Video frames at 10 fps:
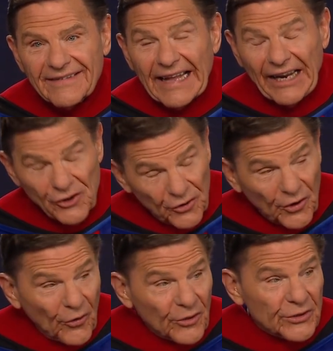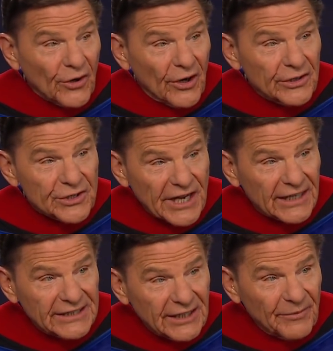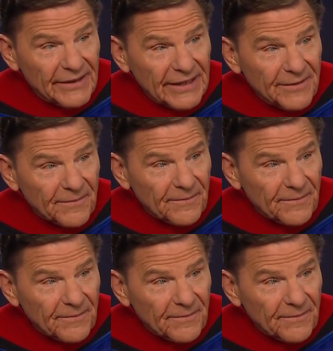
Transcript: And you know the charge, 2 Timothy,